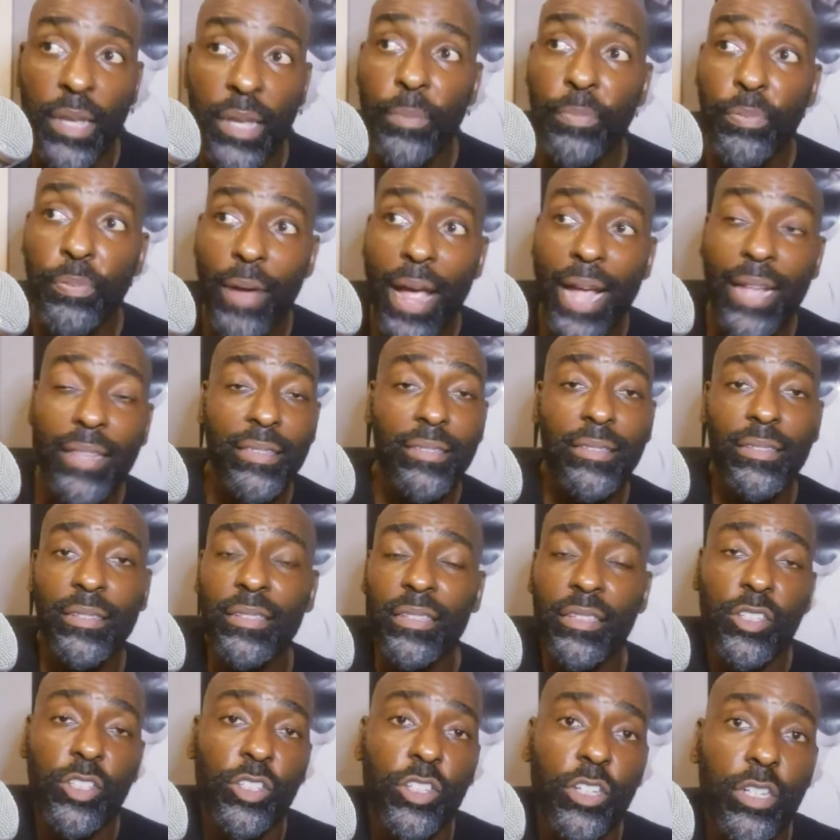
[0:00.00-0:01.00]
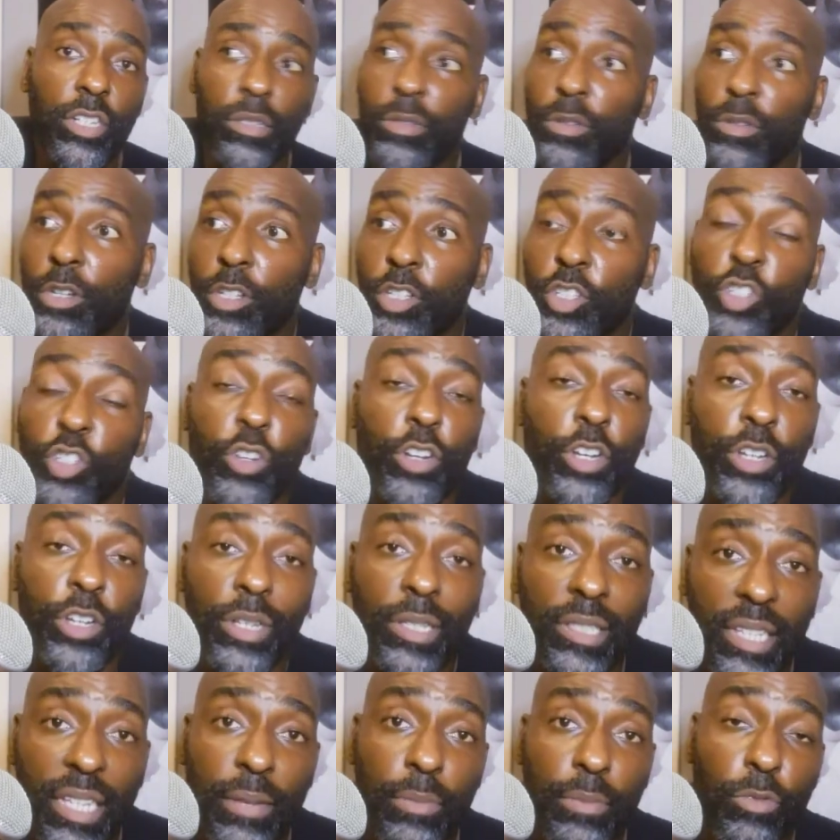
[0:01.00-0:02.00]
Team practices is good because you're
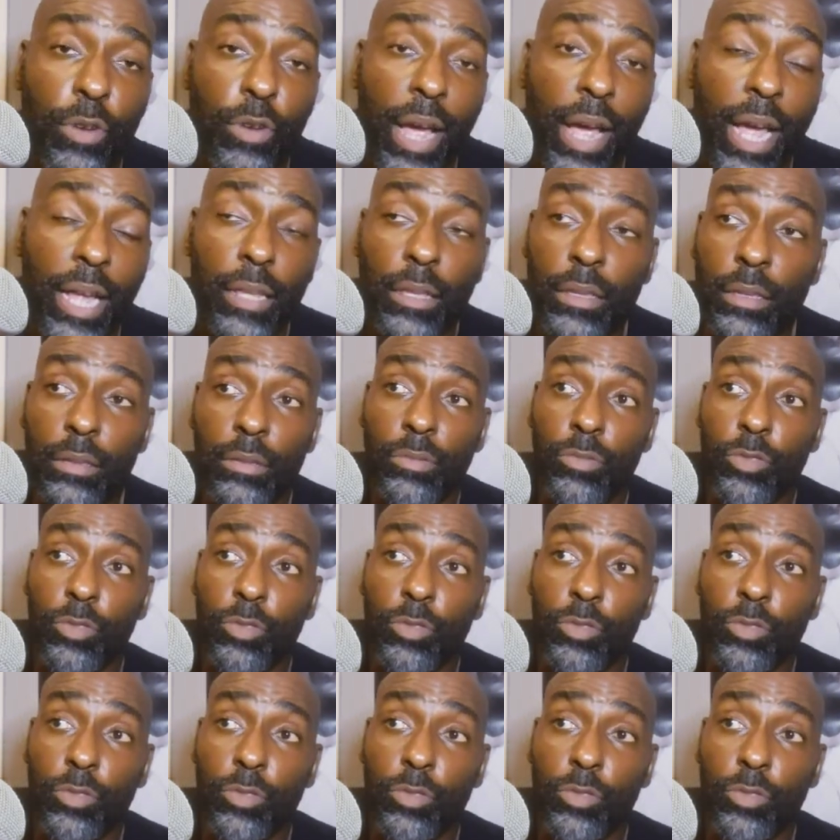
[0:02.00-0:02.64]
in the team, right?